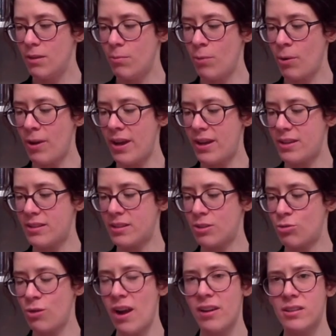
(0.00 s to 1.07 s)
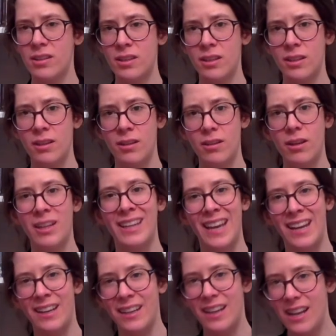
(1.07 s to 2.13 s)
Whereas Dragonsinger,
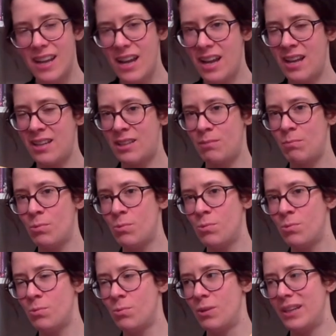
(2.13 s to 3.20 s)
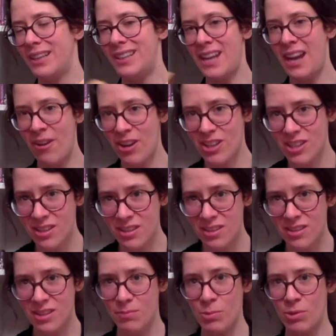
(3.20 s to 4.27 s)
again, has more
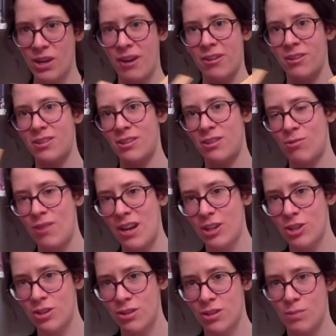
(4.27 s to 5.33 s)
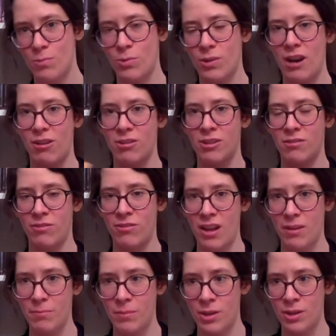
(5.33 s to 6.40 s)
characters, more character interactions, more character
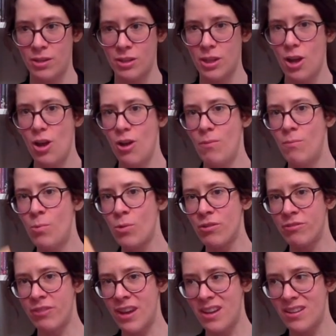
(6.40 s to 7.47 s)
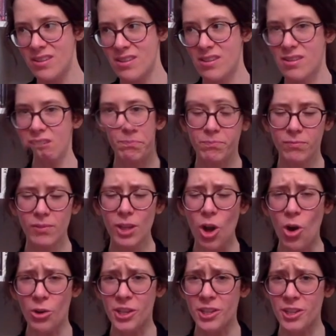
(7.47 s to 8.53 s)
development, more events.
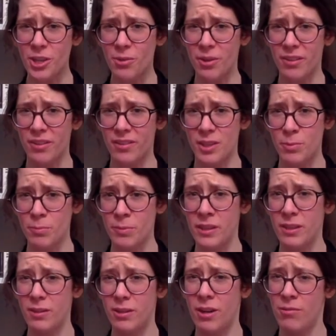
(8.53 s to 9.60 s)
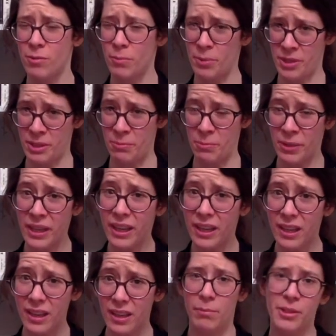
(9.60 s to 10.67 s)
On its own, I think this would be overall pretty weak,
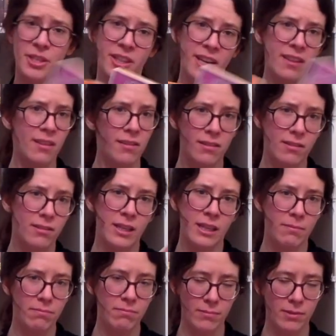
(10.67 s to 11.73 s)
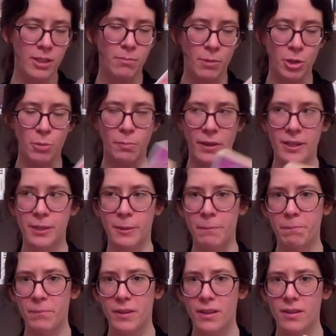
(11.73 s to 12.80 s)
but together it's much better.
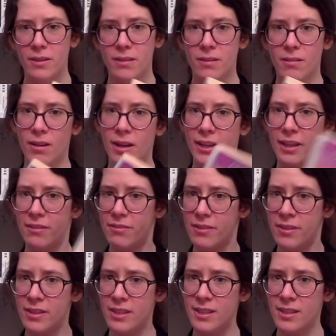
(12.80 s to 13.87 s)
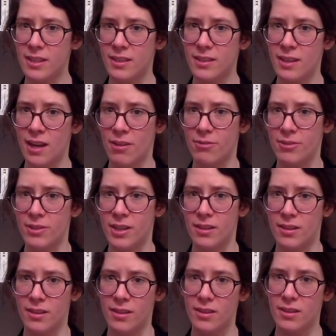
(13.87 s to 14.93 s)
So I gave this six out of ten
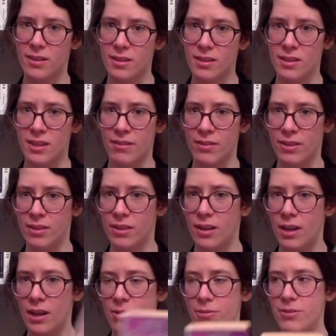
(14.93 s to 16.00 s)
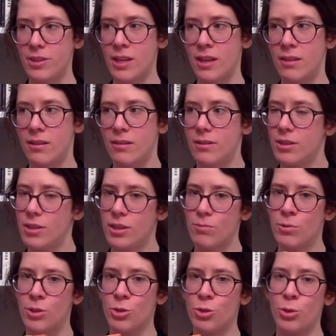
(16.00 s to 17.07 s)
and this seven out of ten. So it
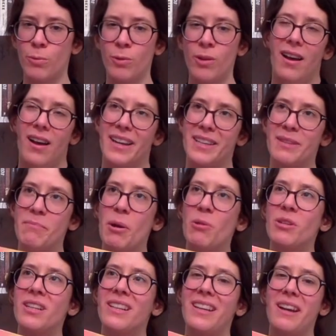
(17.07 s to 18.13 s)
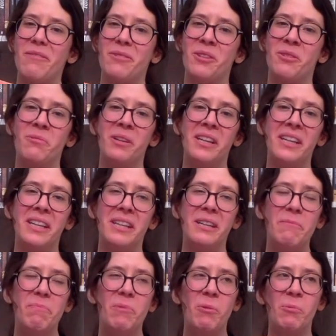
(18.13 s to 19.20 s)
was enjoyable. I guess mostly I was really
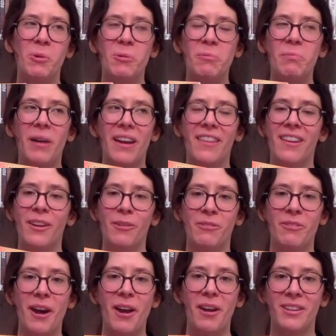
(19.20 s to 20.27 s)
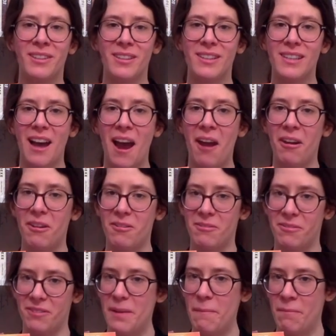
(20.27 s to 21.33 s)
warmed by the little fire lizards. I love
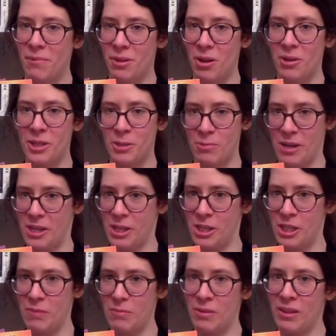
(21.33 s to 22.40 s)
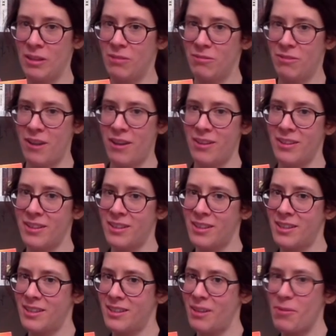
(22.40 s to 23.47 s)
Menolly's relationship with the little fire
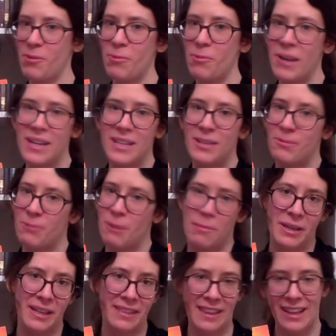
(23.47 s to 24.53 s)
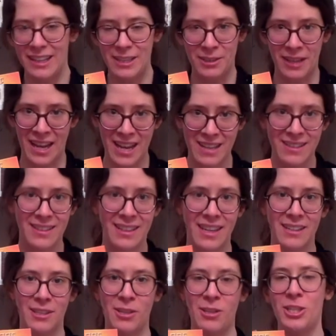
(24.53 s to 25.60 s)
lizards. They're always rubbing their little heads
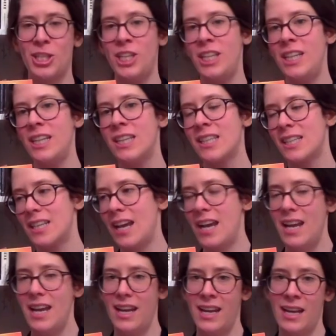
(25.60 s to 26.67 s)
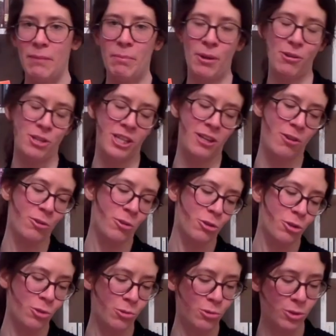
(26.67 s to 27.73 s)
against her cheeks and perching on her
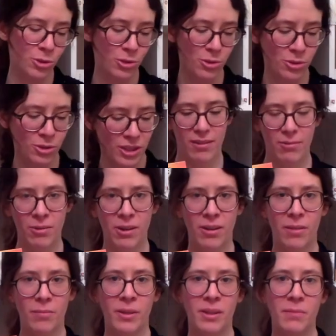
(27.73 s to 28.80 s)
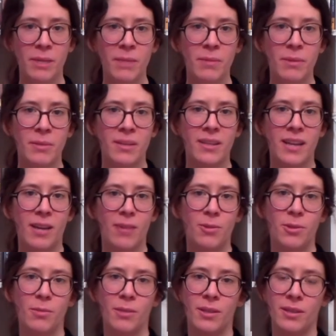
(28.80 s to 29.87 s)
shoulders. Well, I mean, it made me a bit sad
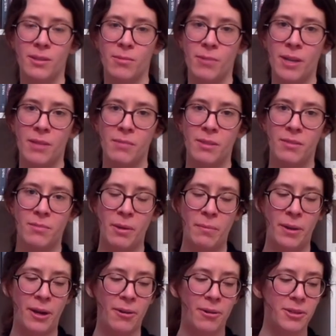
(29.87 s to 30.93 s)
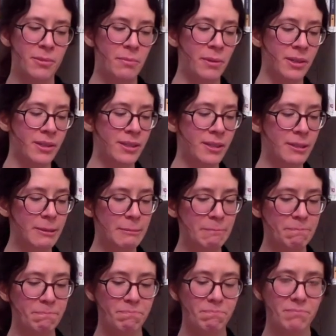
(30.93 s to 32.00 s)
also because it reminded me of my parrot, but
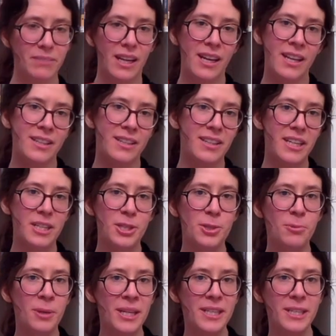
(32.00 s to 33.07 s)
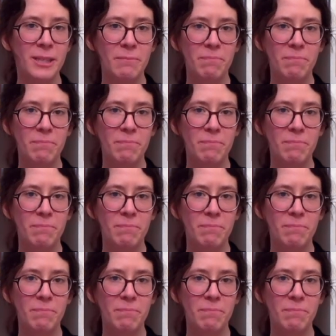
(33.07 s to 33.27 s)
um, it's it's sweet.